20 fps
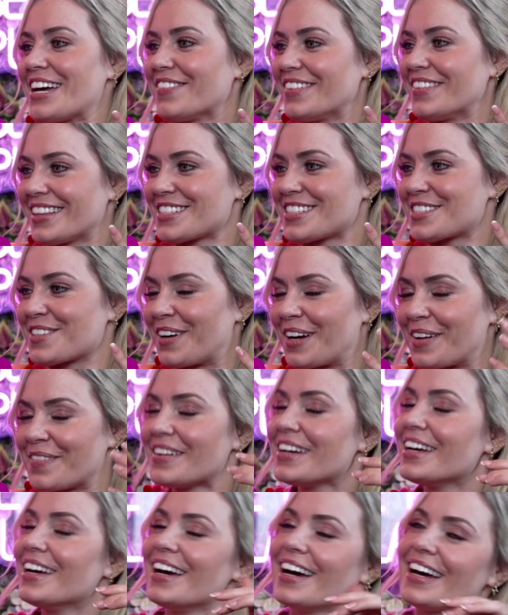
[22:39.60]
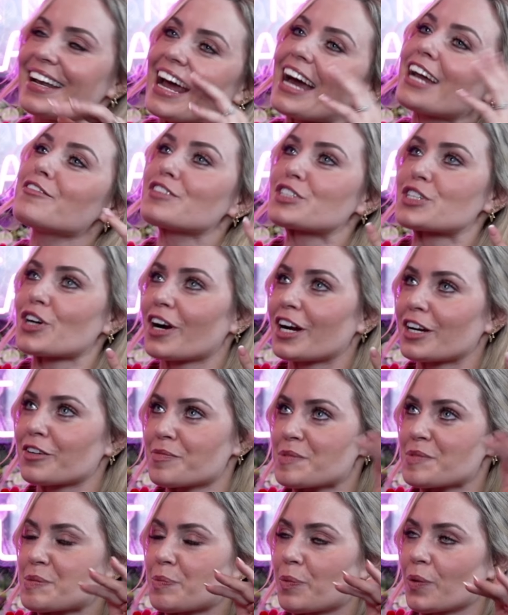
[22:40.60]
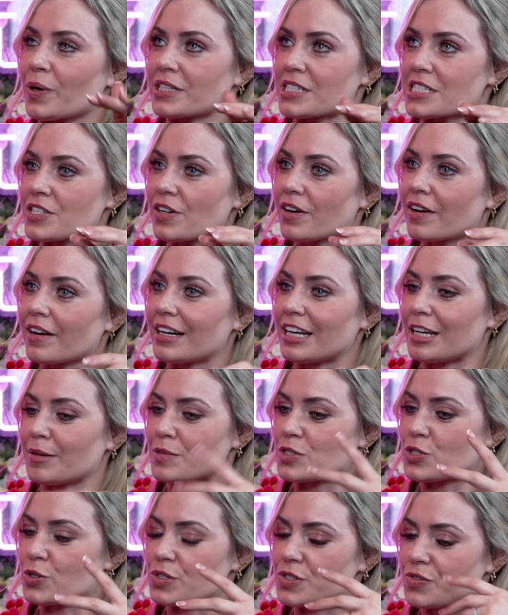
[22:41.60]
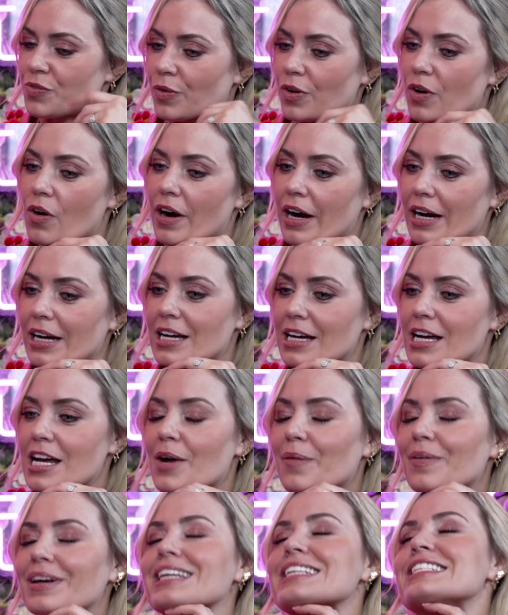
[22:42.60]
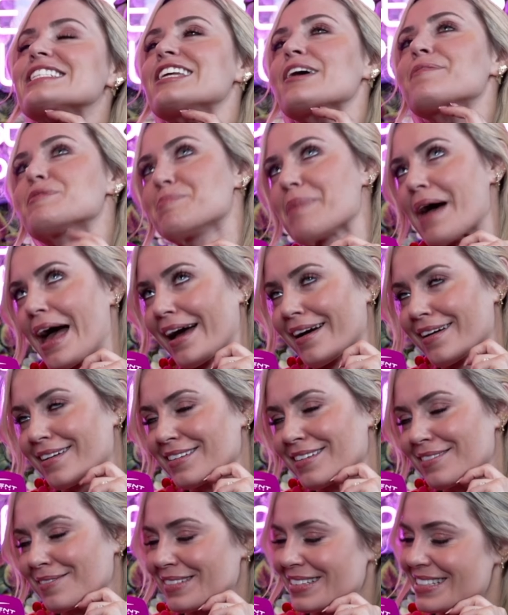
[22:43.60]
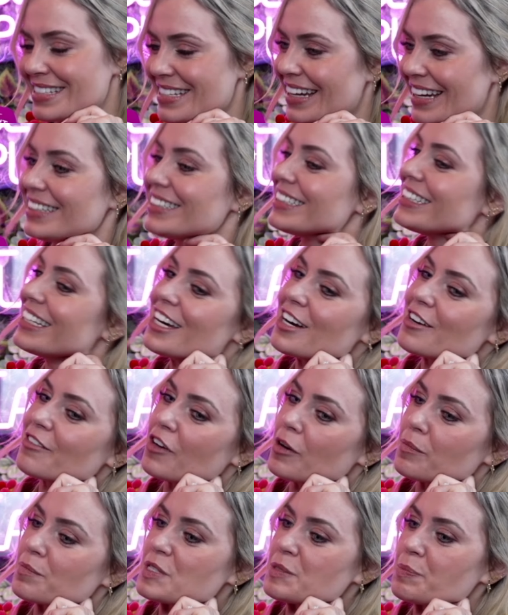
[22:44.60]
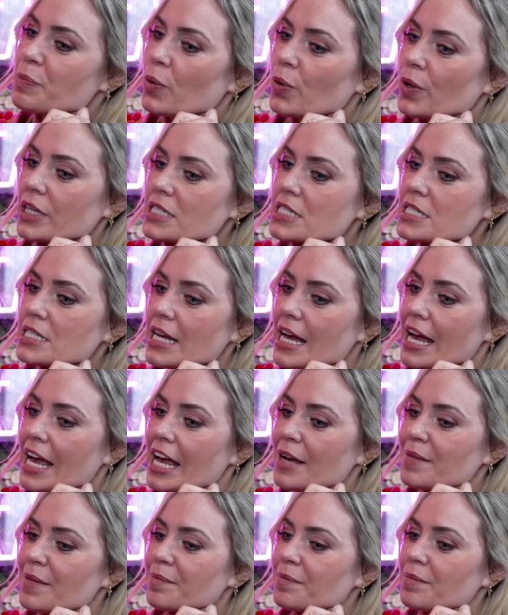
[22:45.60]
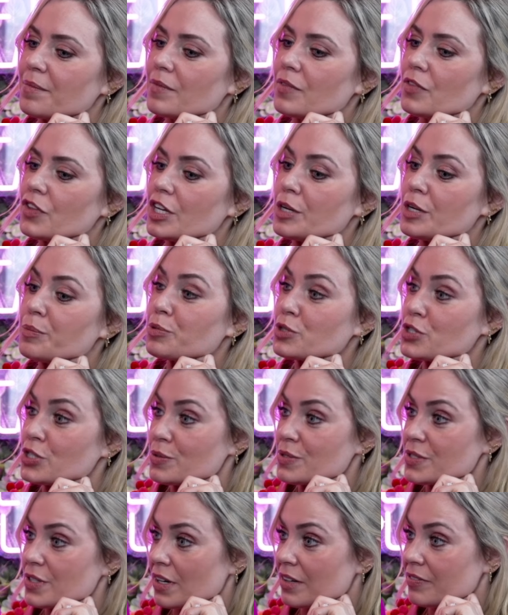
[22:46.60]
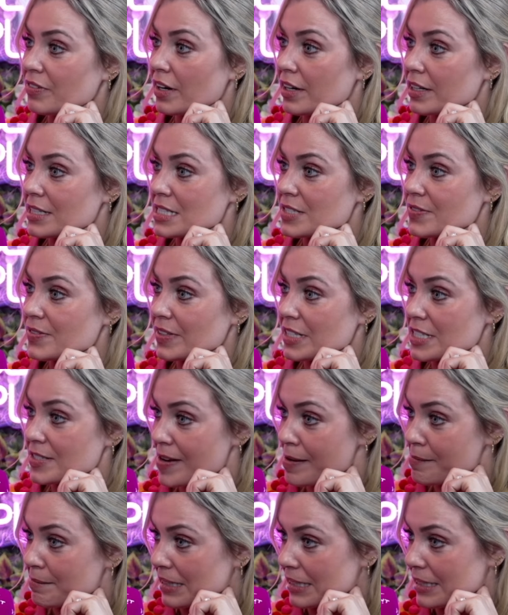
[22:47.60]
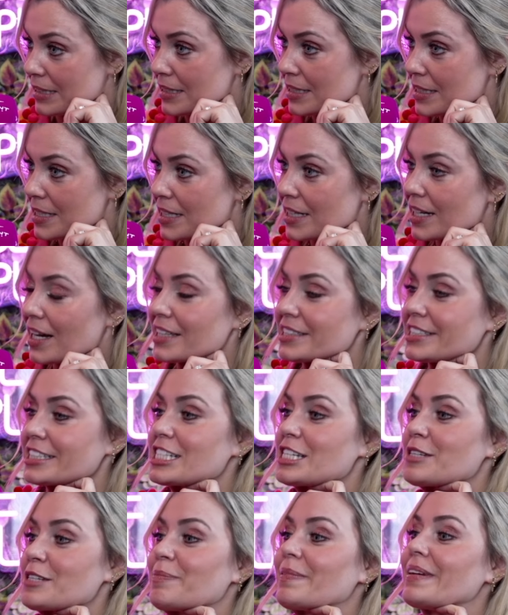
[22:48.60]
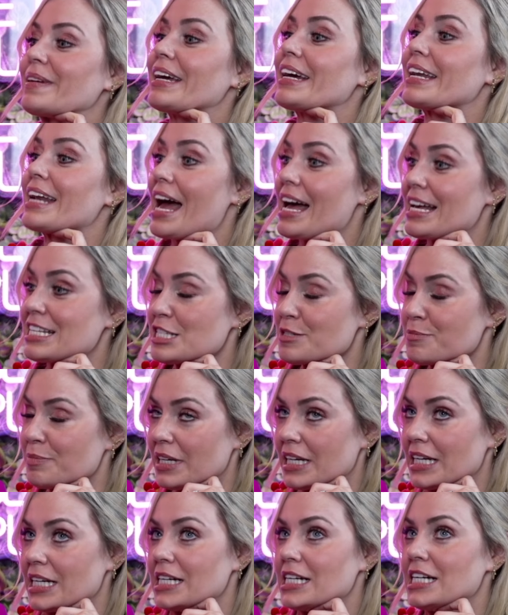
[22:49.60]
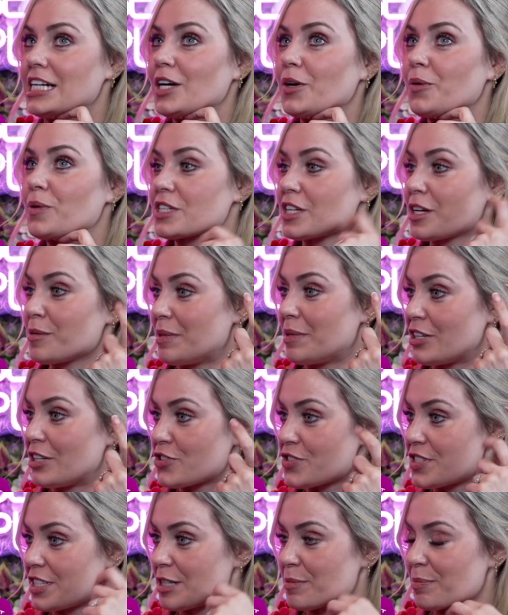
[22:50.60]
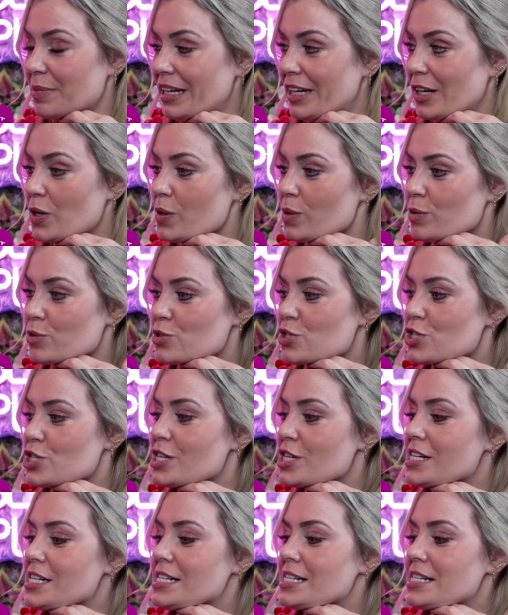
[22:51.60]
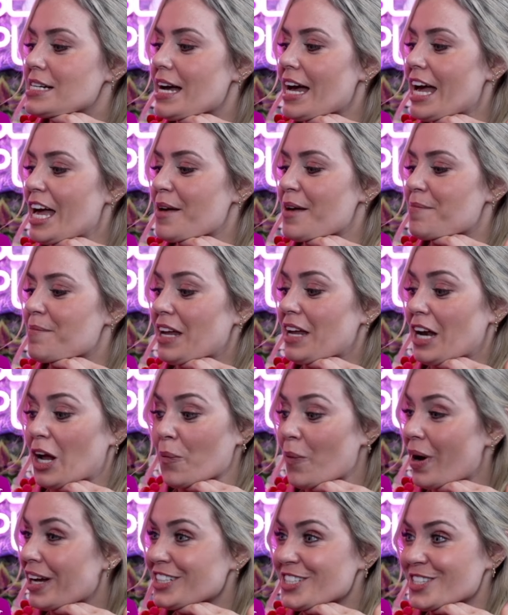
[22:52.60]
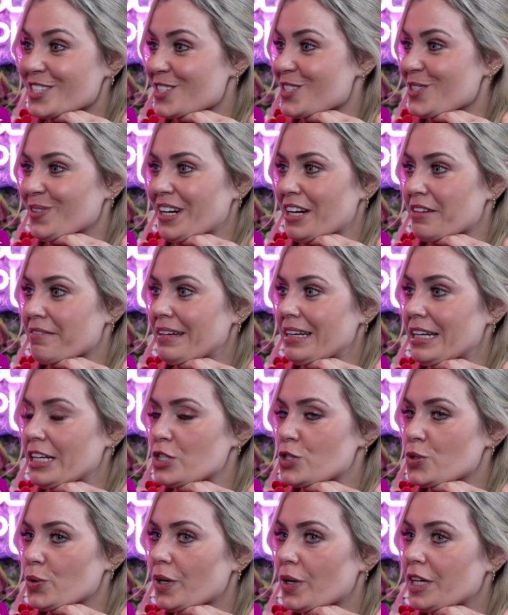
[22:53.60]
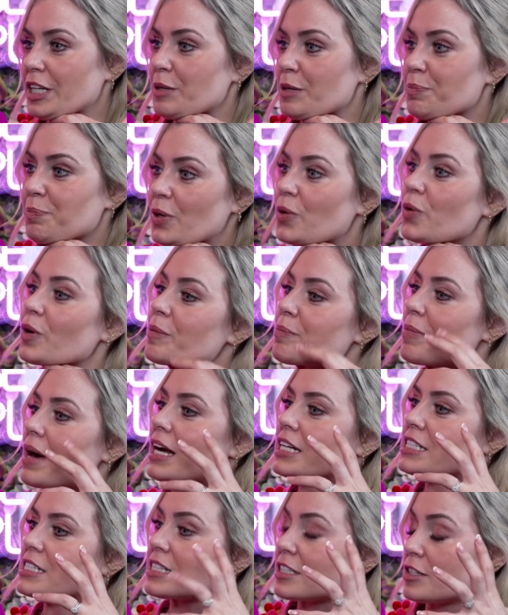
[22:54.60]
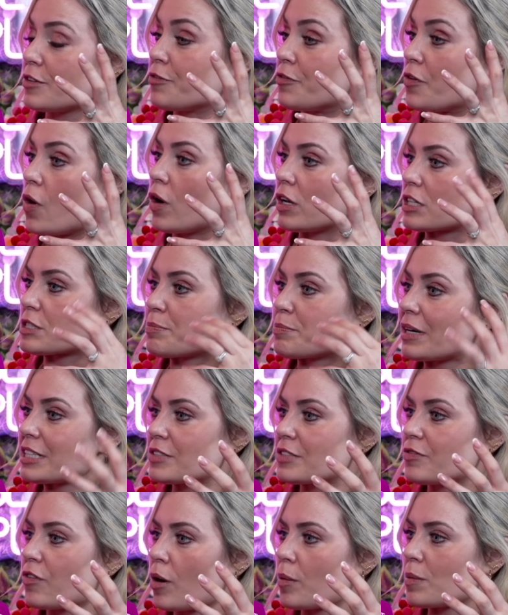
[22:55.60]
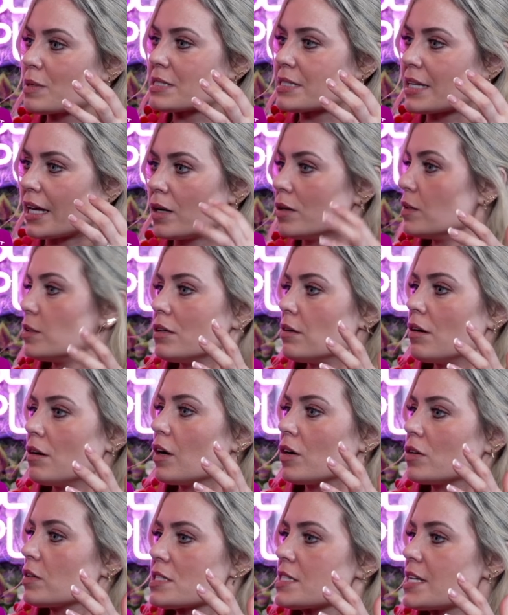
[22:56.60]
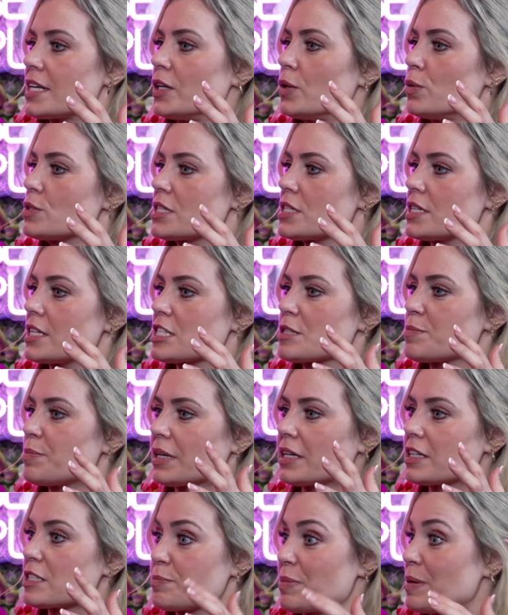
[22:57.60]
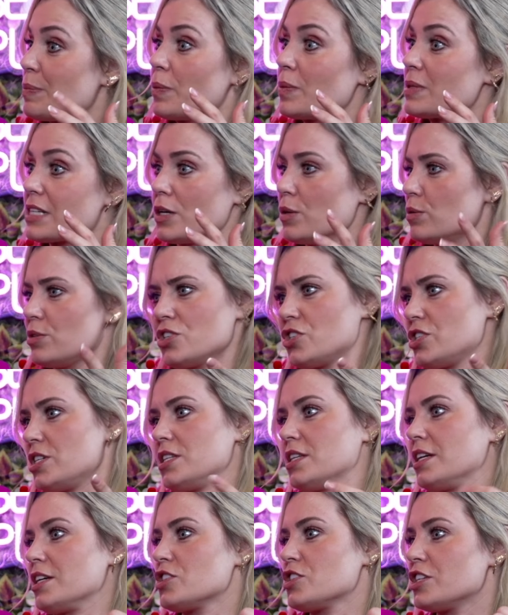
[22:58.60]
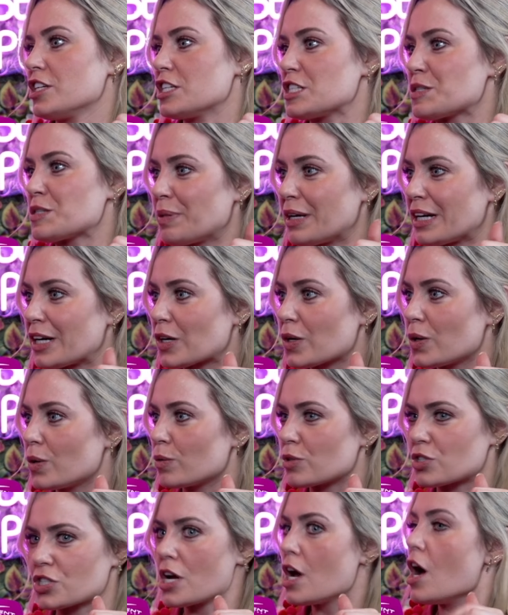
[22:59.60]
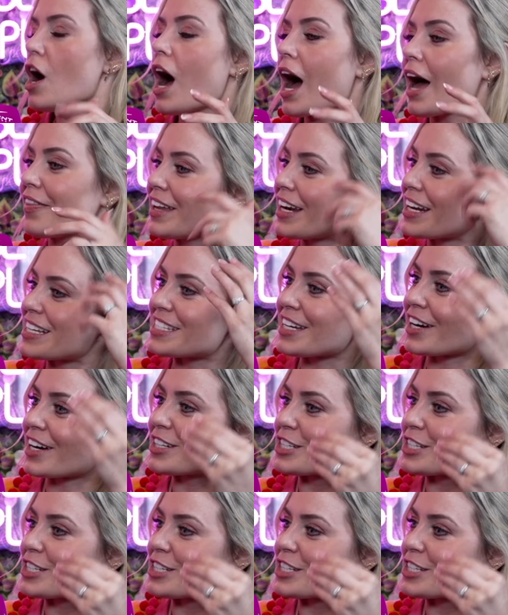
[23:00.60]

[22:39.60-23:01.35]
at the time, and I hadn't retired from sport entirely. It was just from Cork. When I stepped back, we'll say, from sport, the producer of Ireland's Fittest Family contacted me and asked me, would I be interested in being a coach? And I watched the show and I really enjoyed it. But going back to the default, my default was say, I'm going to say no to this, because people will say, who does she think she is, being a coach? And then I started,